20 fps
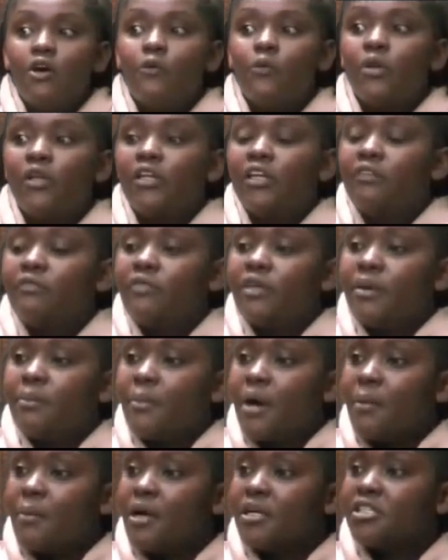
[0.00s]
We'll give
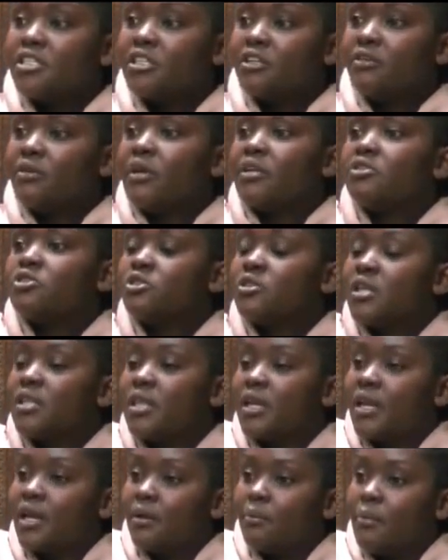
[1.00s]
them a matching grant so that
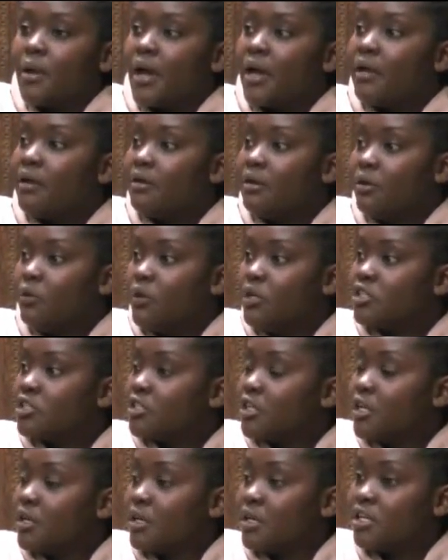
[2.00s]
they can buy
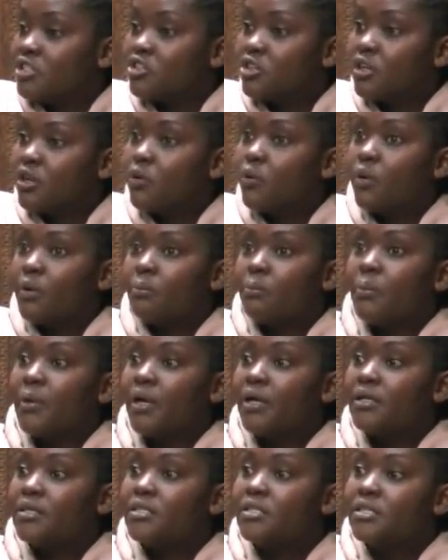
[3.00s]
irrigation
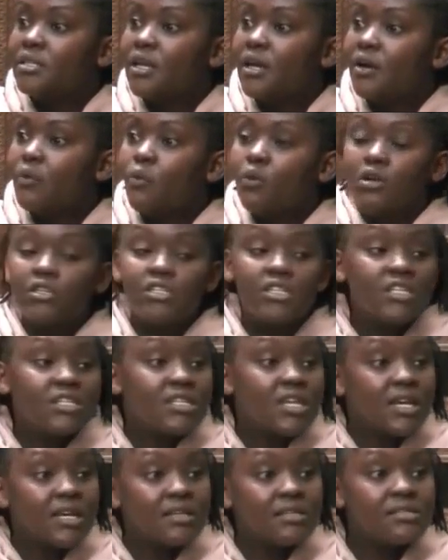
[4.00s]
equipment, water
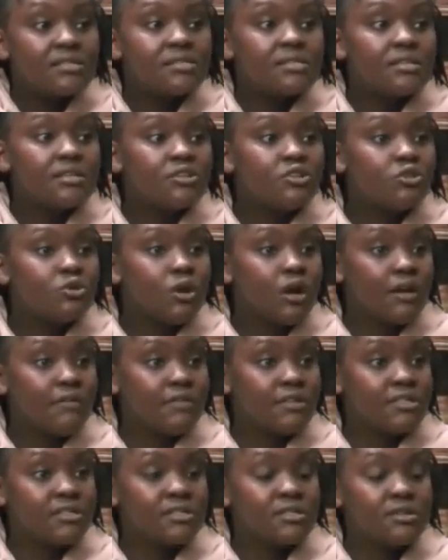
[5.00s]
tanks to
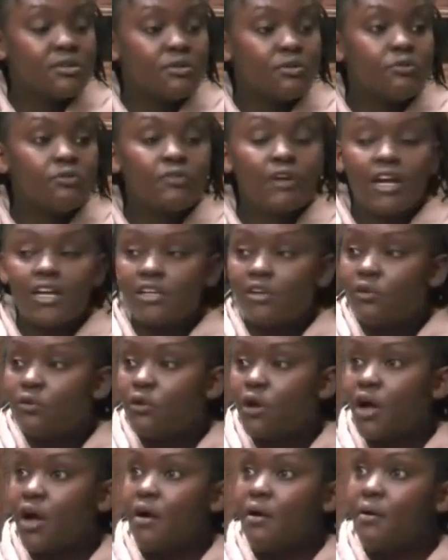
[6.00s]
harvest
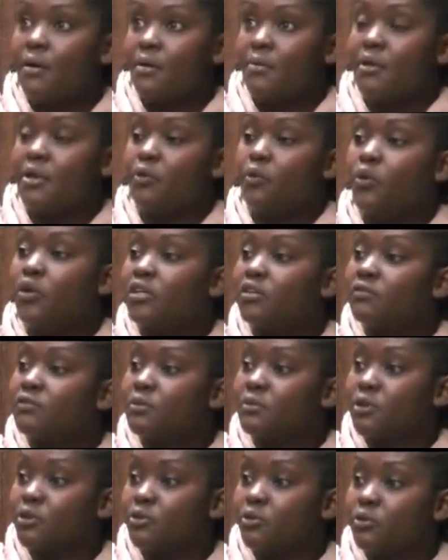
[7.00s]
water
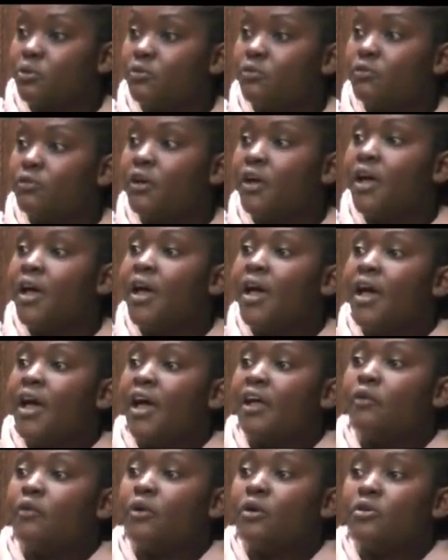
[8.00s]
from the roof.
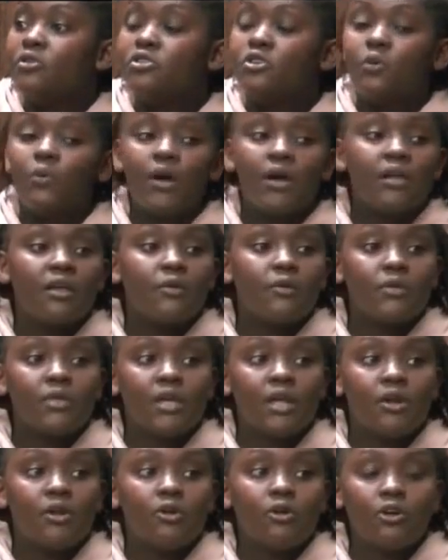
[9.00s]
And we're also working with
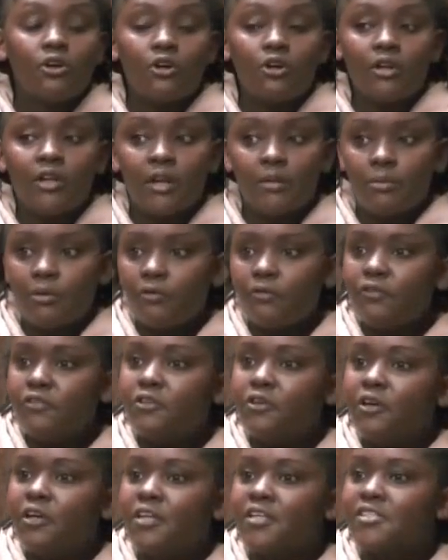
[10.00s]
a local nonprofit
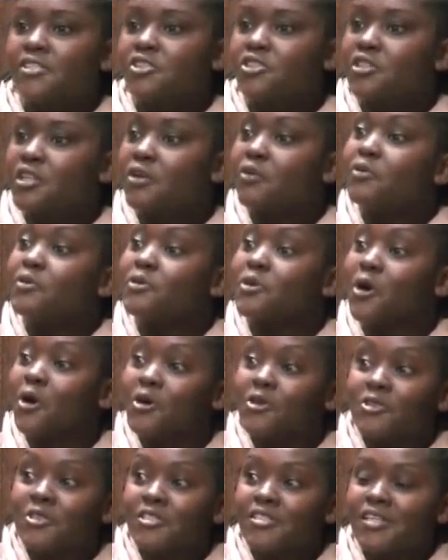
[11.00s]
organization that was
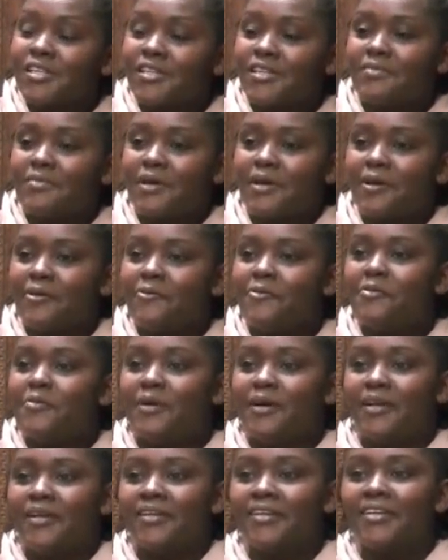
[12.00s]
also started by a
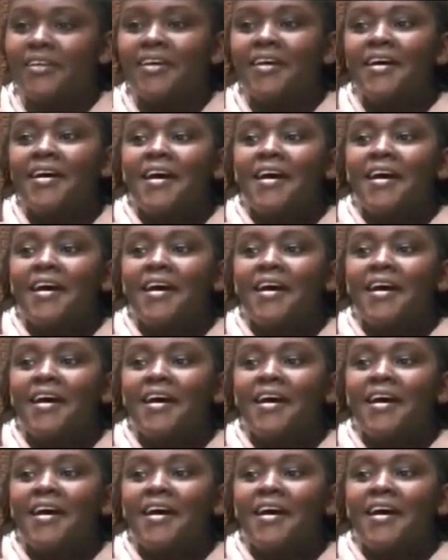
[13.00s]
woman.